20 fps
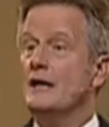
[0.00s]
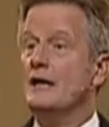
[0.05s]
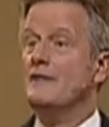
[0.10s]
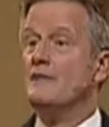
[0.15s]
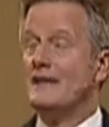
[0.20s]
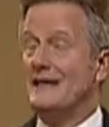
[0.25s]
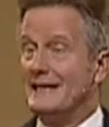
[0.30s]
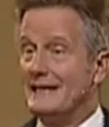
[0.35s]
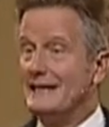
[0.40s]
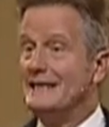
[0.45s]

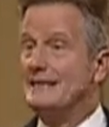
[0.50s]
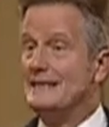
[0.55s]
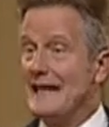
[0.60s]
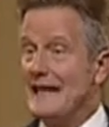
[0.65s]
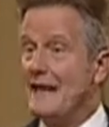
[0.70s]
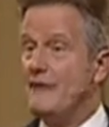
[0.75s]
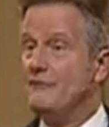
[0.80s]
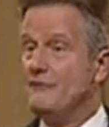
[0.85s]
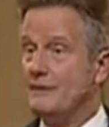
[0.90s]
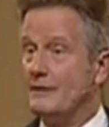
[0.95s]
that it
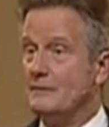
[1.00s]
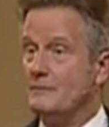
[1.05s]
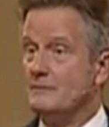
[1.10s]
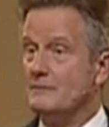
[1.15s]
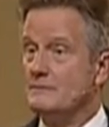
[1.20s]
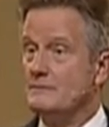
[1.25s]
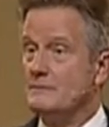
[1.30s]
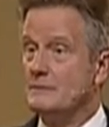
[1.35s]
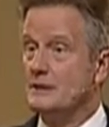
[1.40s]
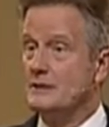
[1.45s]
gave him
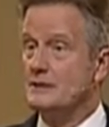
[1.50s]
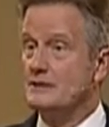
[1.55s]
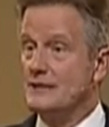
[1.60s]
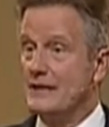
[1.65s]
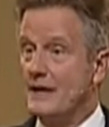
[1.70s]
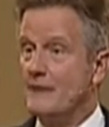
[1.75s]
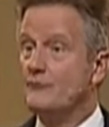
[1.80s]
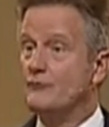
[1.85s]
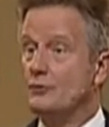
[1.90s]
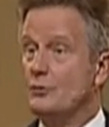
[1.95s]
to
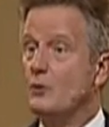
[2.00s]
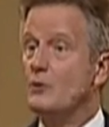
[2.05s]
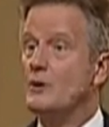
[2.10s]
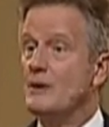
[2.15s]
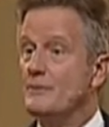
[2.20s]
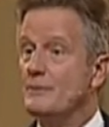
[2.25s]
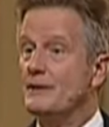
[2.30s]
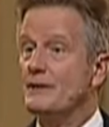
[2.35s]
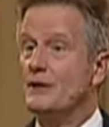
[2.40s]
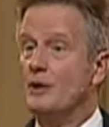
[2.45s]
have grown
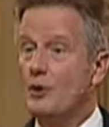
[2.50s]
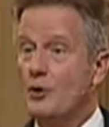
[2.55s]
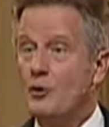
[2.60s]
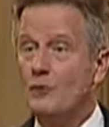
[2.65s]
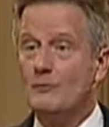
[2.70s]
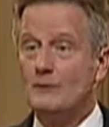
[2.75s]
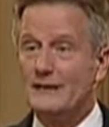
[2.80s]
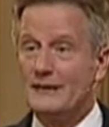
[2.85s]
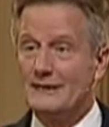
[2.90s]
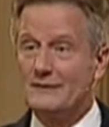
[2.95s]
up in a
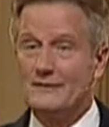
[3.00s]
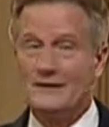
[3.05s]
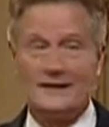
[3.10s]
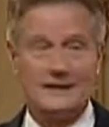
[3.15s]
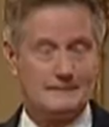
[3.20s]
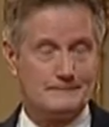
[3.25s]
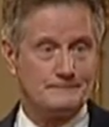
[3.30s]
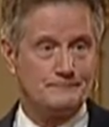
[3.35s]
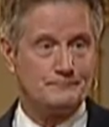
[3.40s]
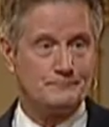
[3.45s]
home like
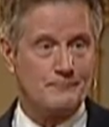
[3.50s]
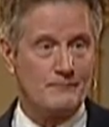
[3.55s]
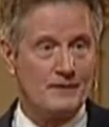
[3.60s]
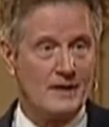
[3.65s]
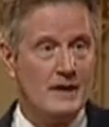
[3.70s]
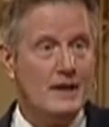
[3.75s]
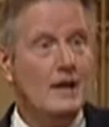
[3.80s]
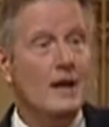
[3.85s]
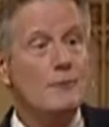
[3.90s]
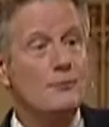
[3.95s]
that.
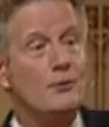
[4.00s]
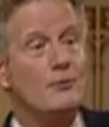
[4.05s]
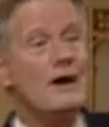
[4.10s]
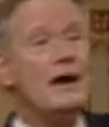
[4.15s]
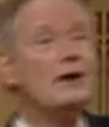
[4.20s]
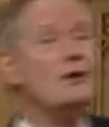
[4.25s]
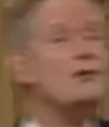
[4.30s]
Barack